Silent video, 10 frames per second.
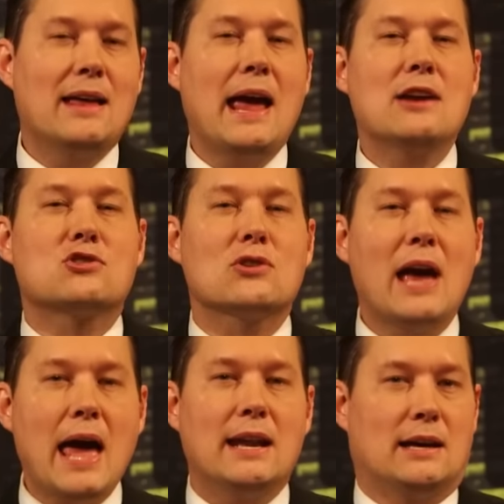
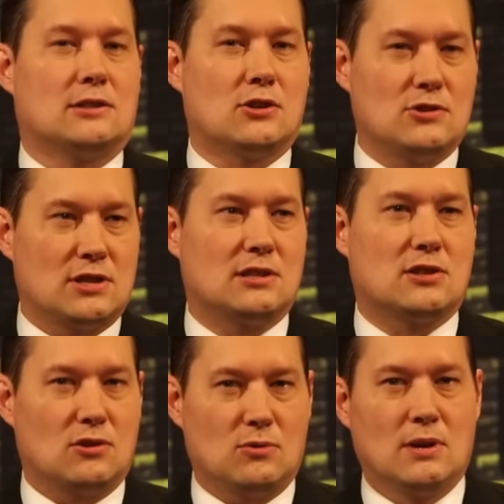Adriana turns
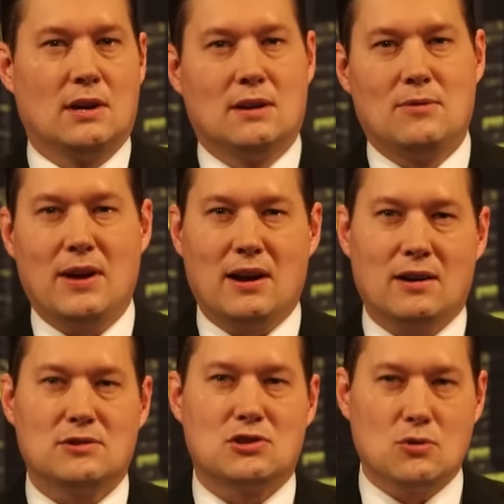into
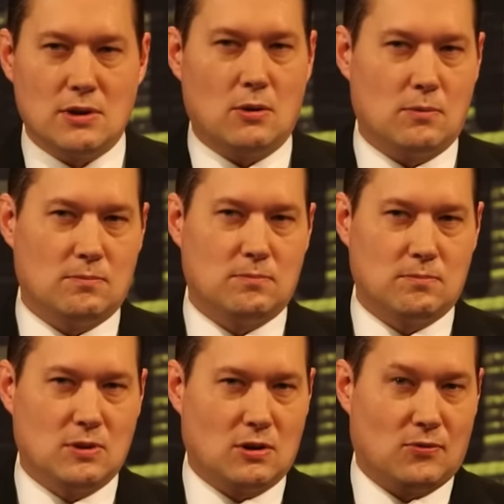their
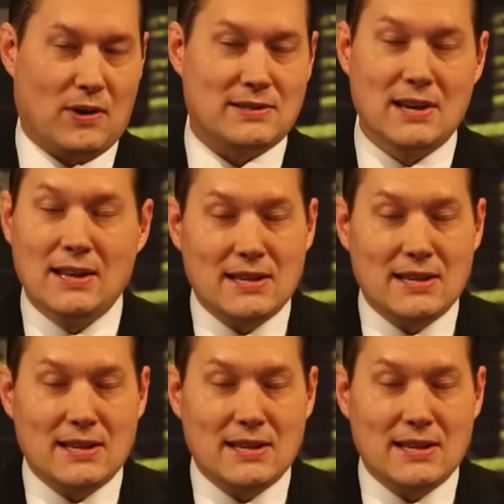pseudo-girlfriends.